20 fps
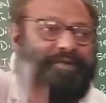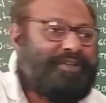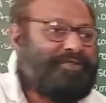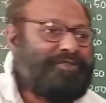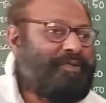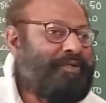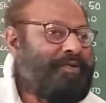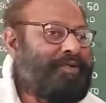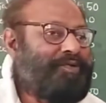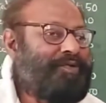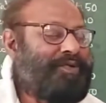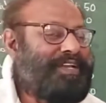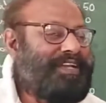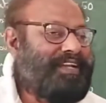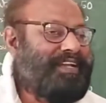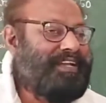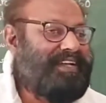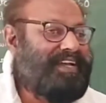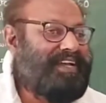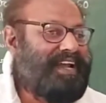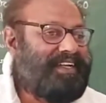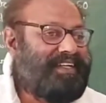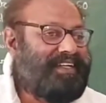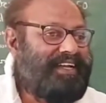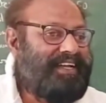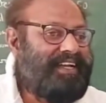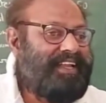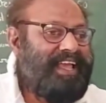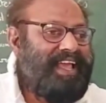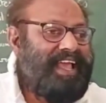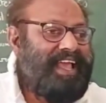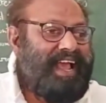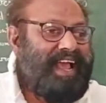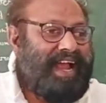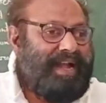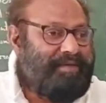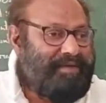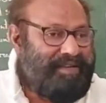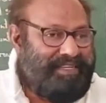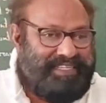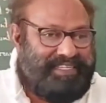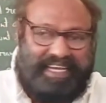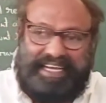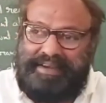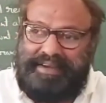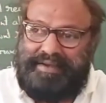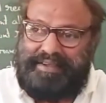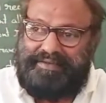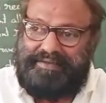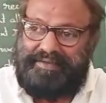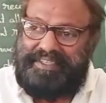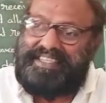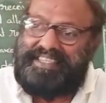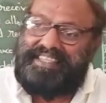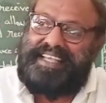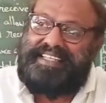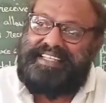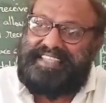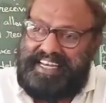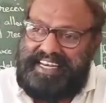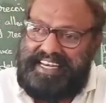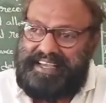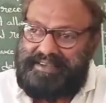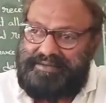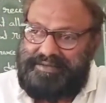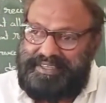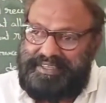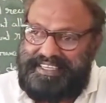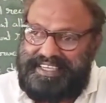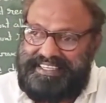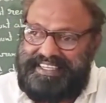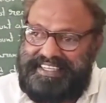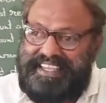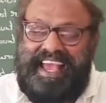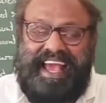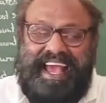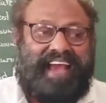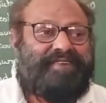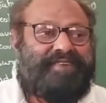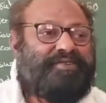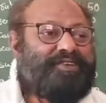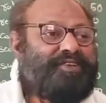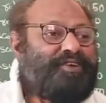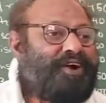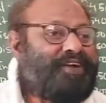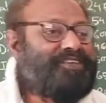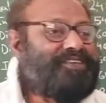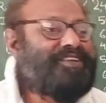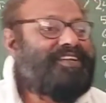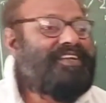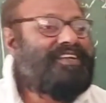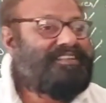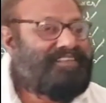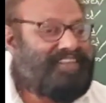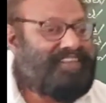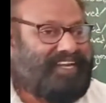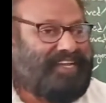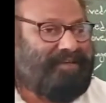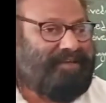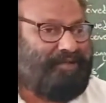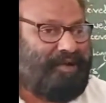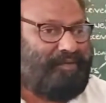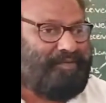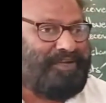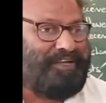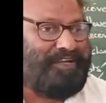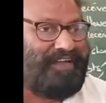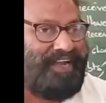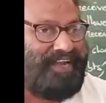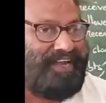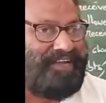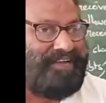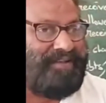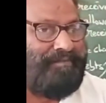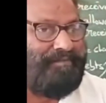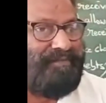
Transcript: gross profit, we deducted administrative expenses and selling expenses, and we got trading profit, right?